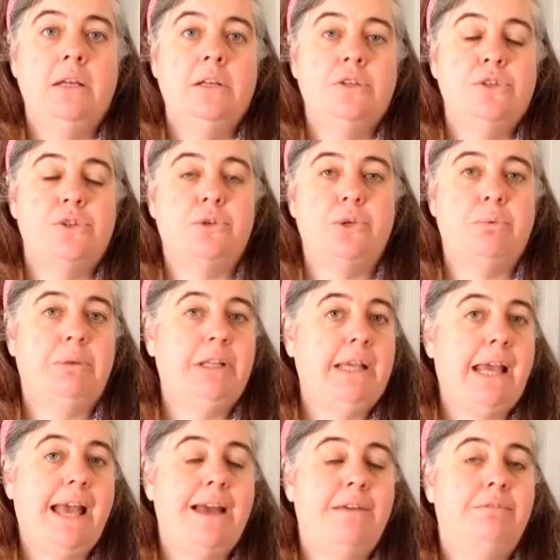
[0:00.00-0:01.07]
So you
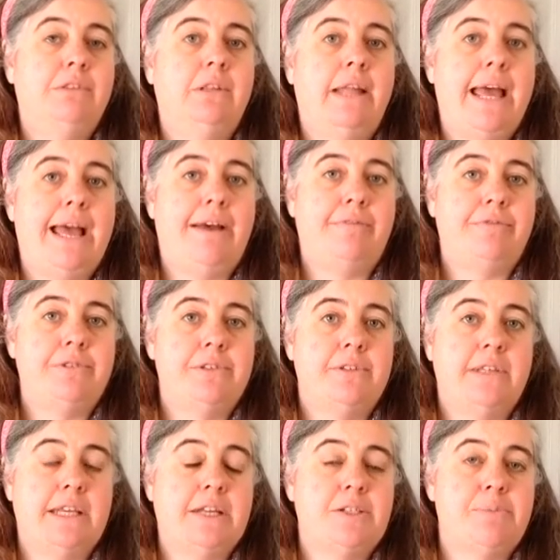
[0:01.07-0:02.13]
really have left
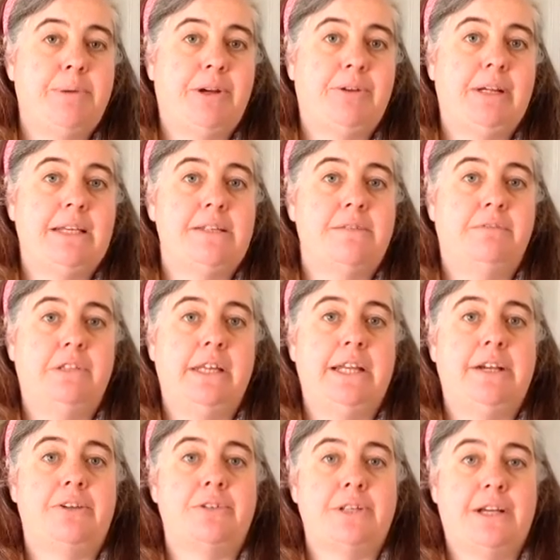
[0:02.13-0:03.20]
the experience of
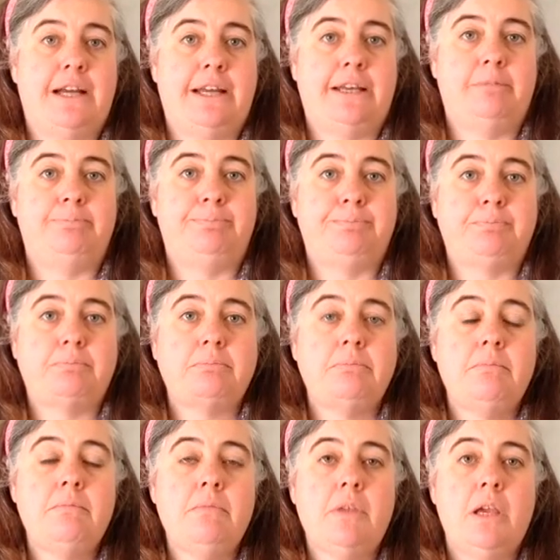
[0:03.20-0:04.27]
linear time.
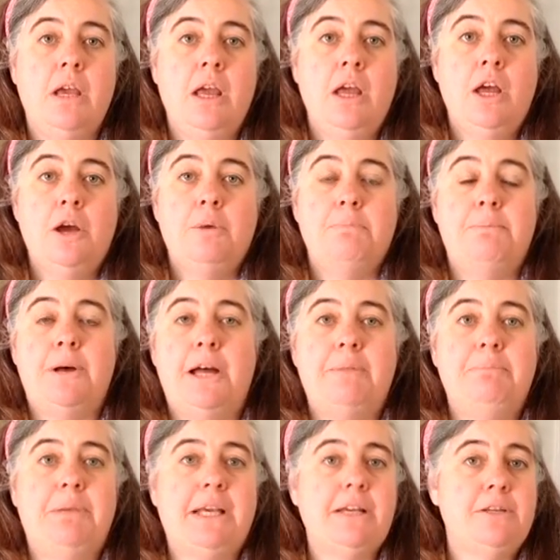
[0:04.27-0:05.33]

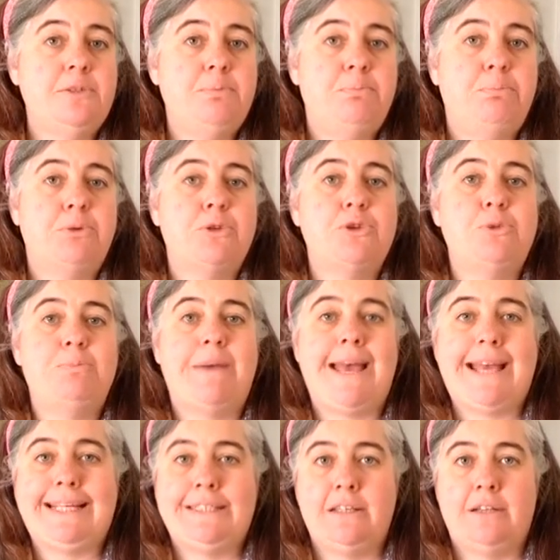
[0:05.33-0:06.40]
But because
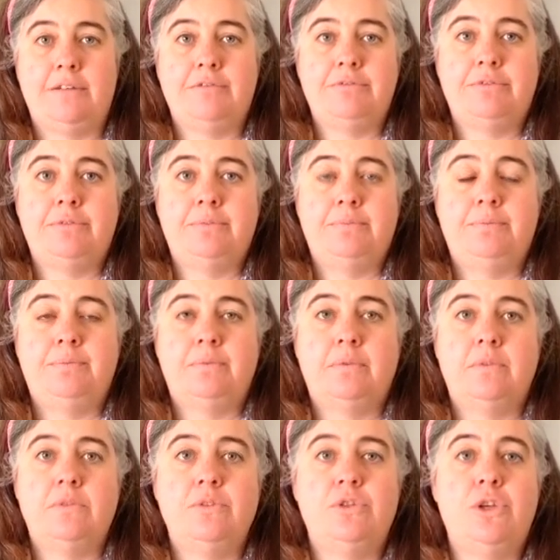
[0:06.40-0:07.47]
perspective
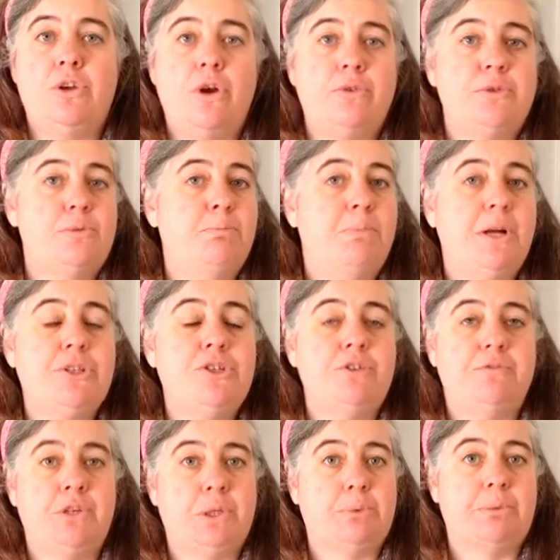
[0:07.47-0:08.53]
denotes much
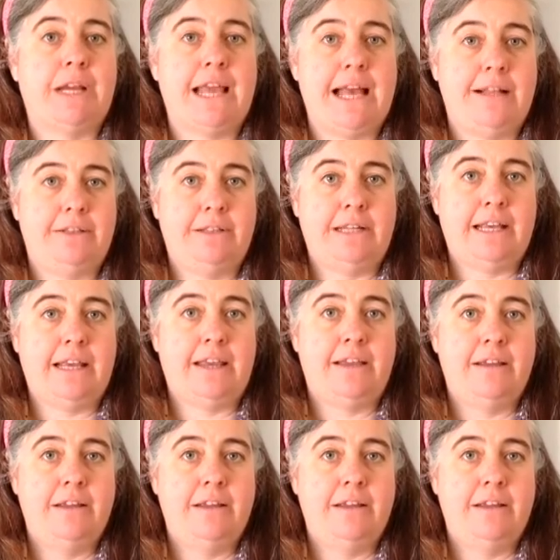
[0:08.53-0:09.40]
of your reality,